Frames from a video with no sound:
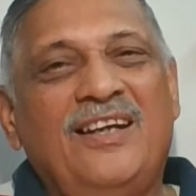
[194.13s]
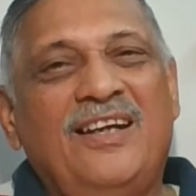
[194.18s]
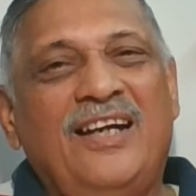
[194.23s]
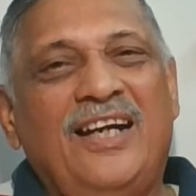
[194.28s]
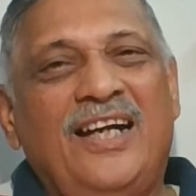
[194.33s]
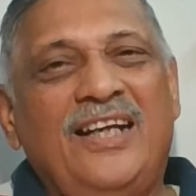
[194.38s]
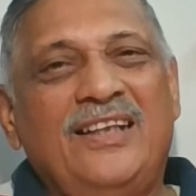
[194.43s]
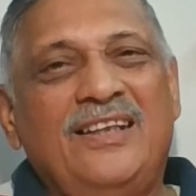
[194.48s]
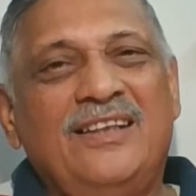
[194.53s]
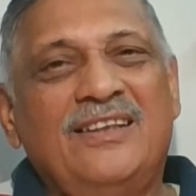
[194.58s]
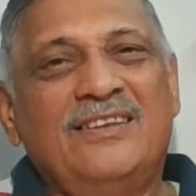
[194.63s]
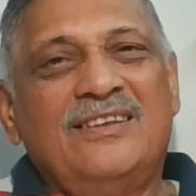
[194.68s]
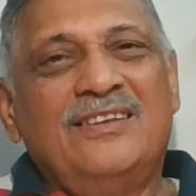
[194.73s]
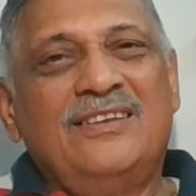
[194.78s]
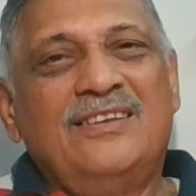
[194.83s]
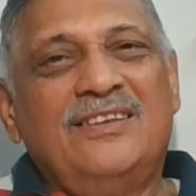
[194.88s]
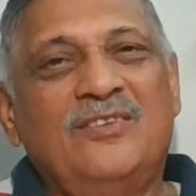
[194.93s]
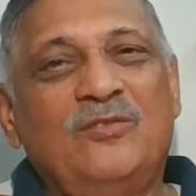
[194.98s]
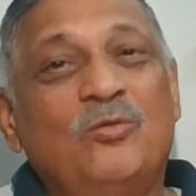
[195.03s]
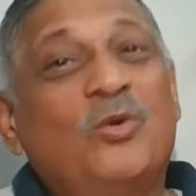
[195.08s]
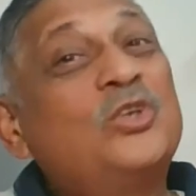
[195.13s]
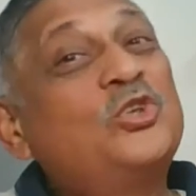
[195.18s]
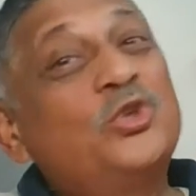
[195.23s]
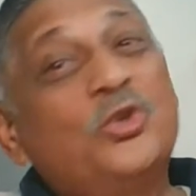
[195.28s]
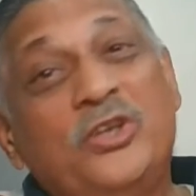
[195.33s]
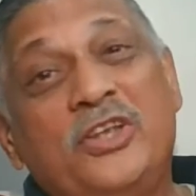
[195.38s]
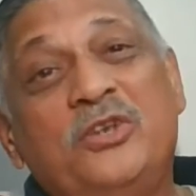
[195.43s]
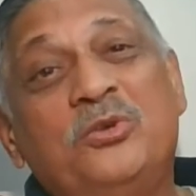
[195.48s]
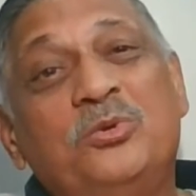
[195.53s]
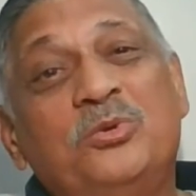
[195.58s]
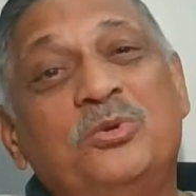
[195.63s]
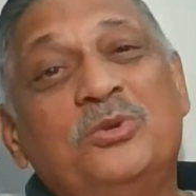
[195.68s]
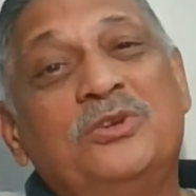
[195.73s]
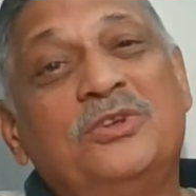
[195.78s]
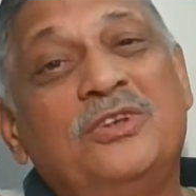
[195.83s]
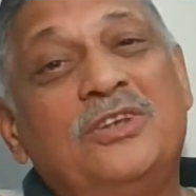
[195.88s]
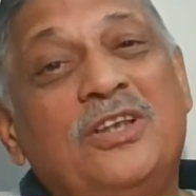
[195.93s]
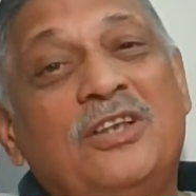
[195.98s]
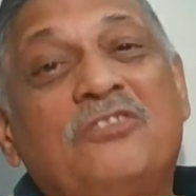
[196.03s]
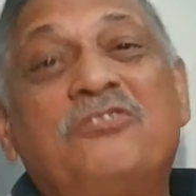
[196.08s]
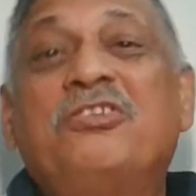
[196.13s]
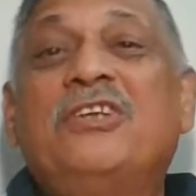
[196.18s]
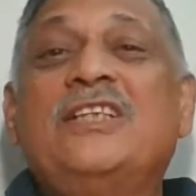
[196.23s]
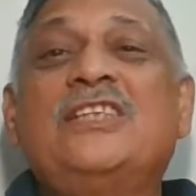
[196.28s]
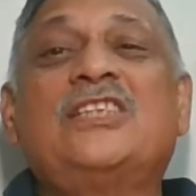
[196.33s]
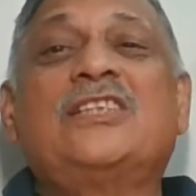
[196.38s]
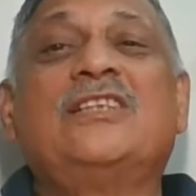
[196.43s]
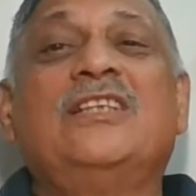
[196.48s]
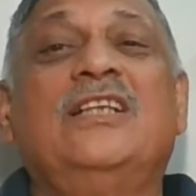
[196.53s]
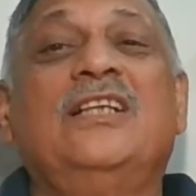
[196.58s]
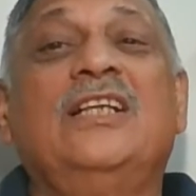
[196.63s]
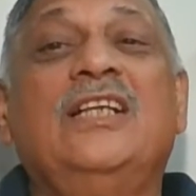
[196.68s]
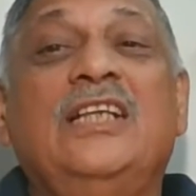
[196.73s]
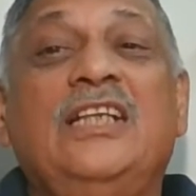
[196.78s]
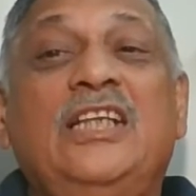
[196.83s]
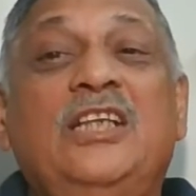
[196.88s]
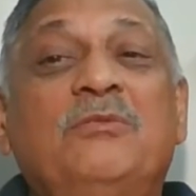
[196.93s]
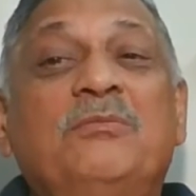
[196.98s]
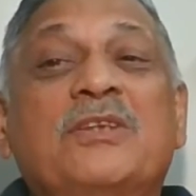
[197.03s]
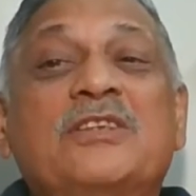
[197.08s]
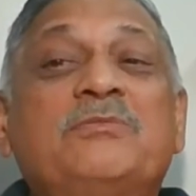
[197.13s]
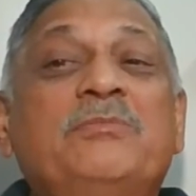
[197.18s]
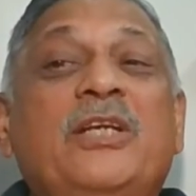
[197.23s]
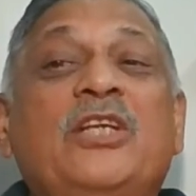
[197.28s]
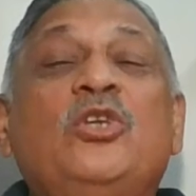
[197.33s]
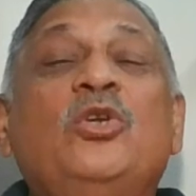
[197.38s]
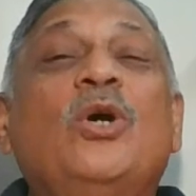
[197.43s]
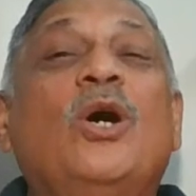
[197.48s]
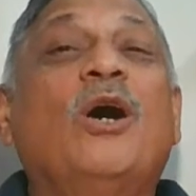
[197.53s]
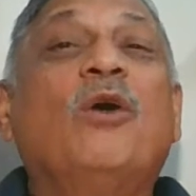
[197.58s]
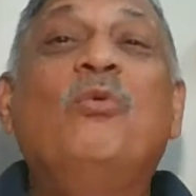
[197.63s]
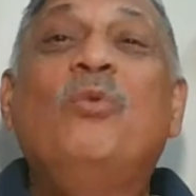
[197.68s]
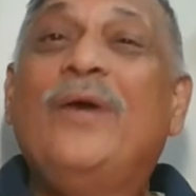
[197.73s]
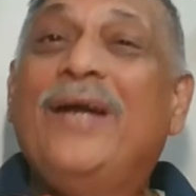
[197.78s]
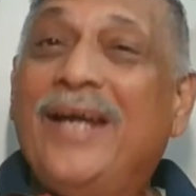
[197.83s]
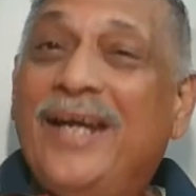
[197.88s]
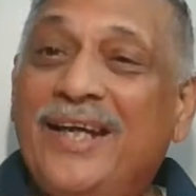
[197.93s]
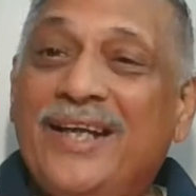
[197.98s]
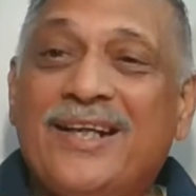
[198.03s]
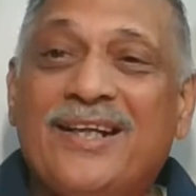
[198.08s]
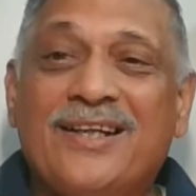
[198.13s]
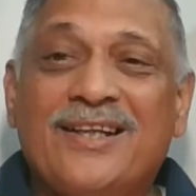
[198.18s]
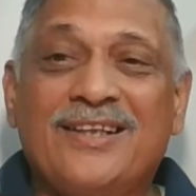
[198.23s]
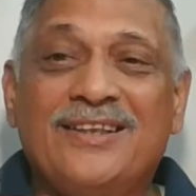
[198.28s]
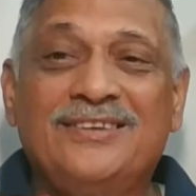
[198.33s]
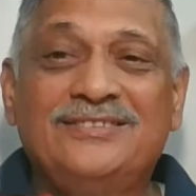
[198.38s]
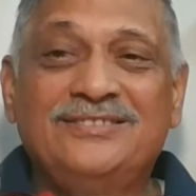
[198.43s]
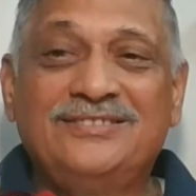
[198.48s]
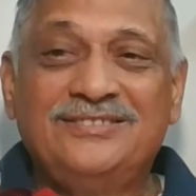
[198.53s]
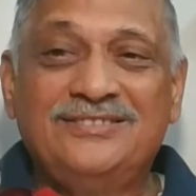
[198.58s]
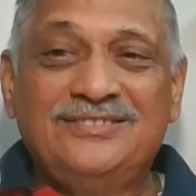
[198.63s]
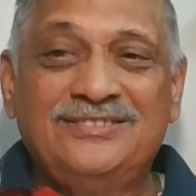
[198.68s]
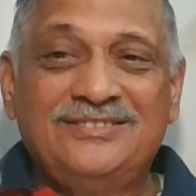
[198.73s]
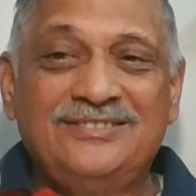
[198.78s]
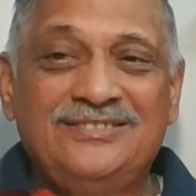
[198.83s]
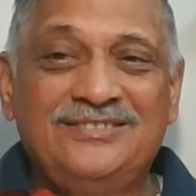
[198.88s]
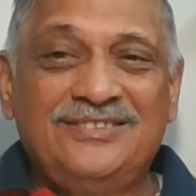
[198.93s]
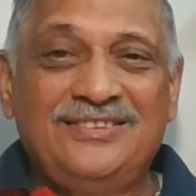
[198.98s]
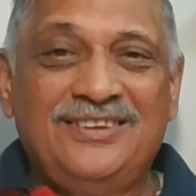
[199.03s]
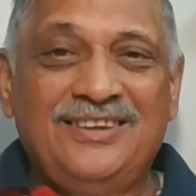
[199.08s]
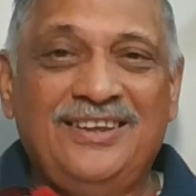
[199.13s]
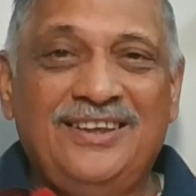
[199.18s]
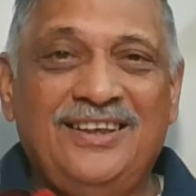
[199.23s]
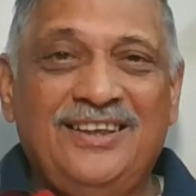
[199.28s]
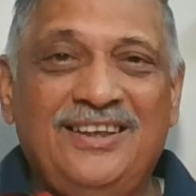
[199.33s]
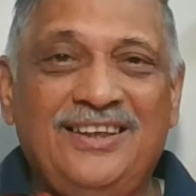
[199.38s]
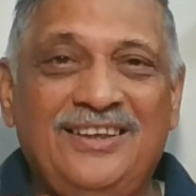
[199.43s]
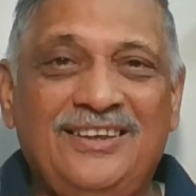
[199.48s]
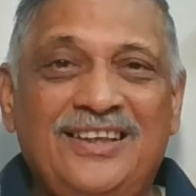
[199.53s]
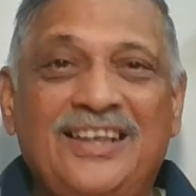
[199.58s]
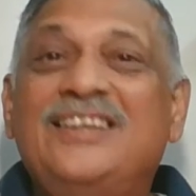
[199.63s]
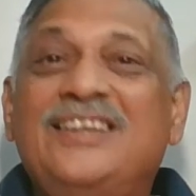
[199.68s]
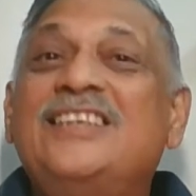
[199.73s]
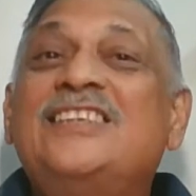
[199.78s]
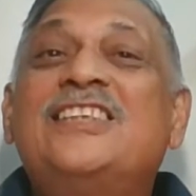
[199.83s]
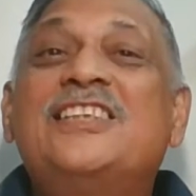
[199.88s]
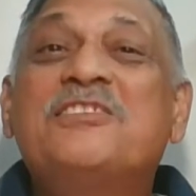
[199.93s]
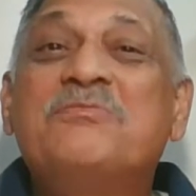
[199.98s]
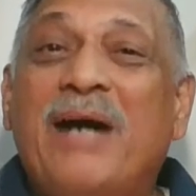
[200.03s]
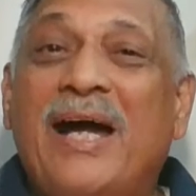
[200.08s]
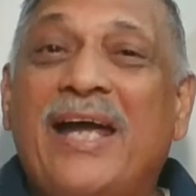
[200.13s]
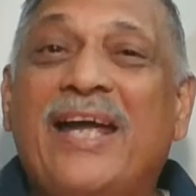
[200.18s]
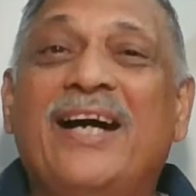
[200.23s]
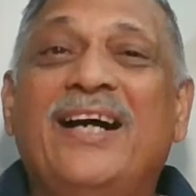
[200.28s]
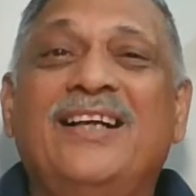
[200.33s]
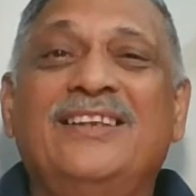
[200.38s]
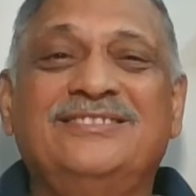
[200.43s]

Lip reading: And what should he do? First, he must make you aware that this is Maya